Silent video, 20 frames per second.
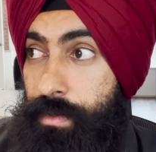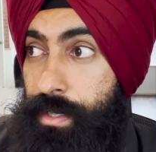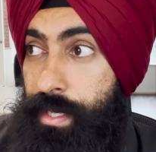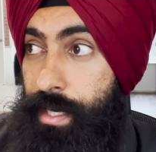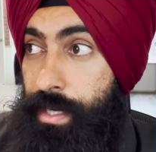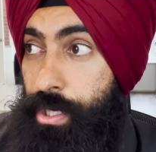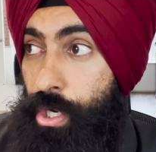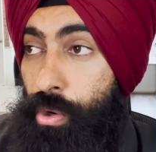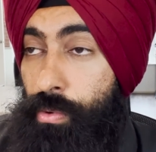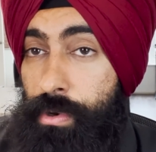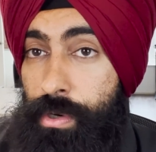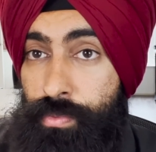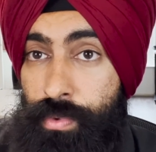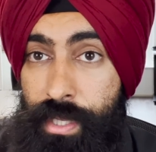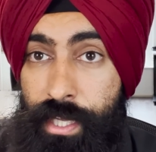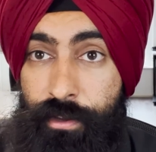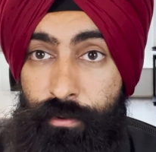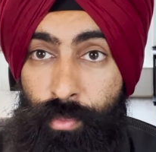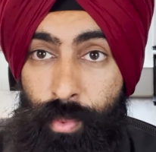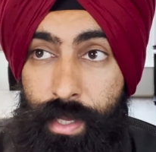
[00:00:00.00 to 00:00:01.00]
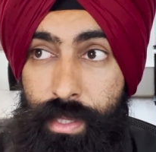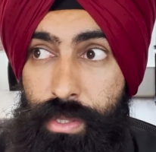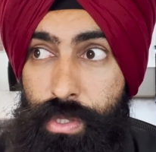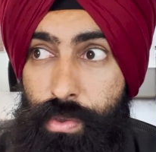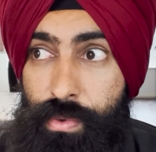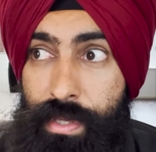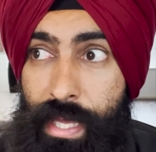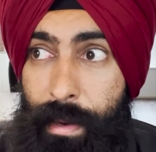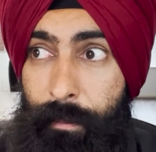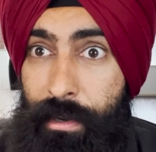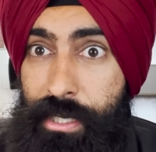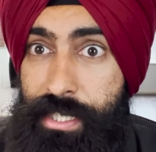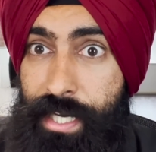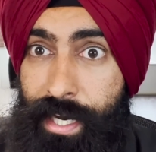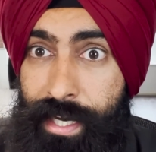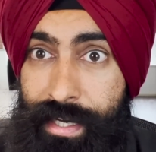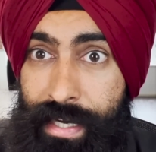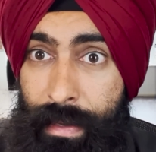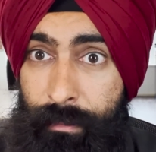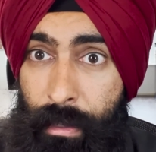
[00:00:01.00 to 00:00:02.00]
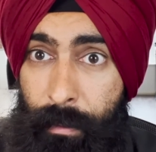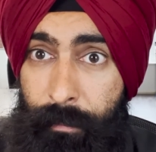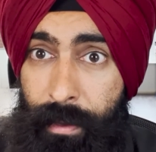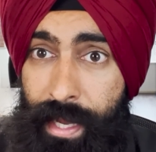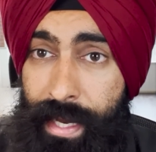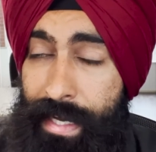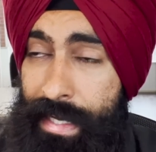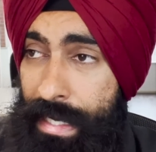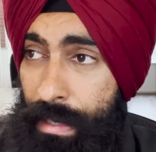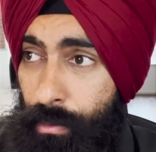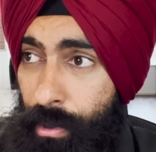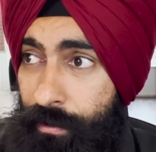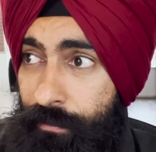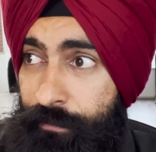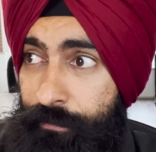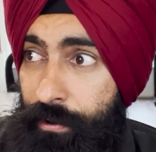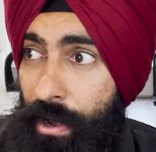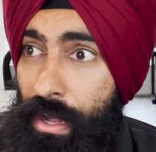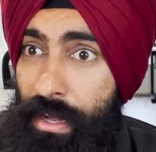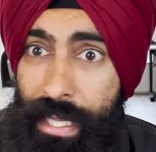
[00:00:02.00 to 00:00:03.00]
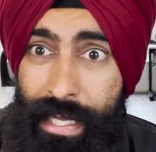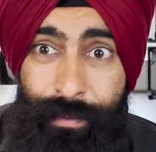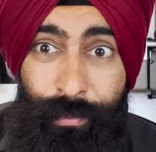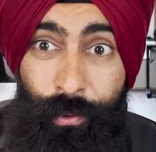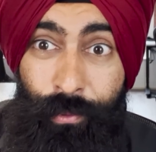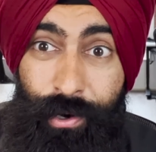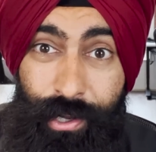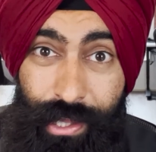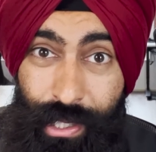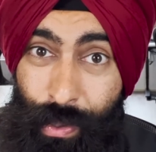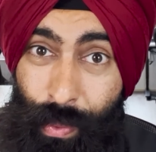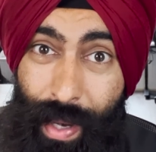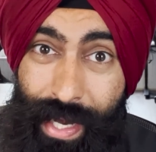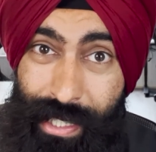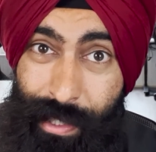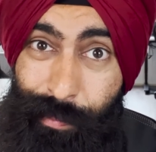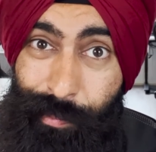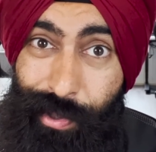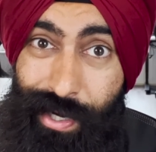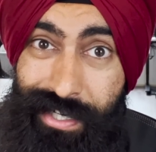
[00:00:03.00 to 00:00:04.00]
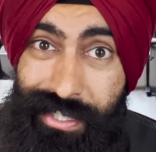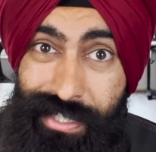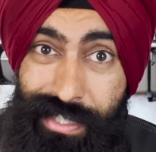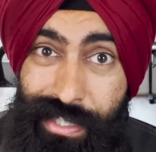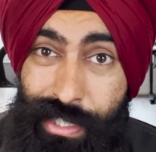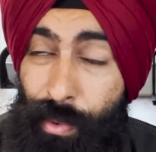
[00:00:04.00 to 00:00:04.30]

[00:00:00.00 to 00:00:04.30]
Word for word: Yet no one really went through that much economic pain. No one felt like we were in the Great Depression.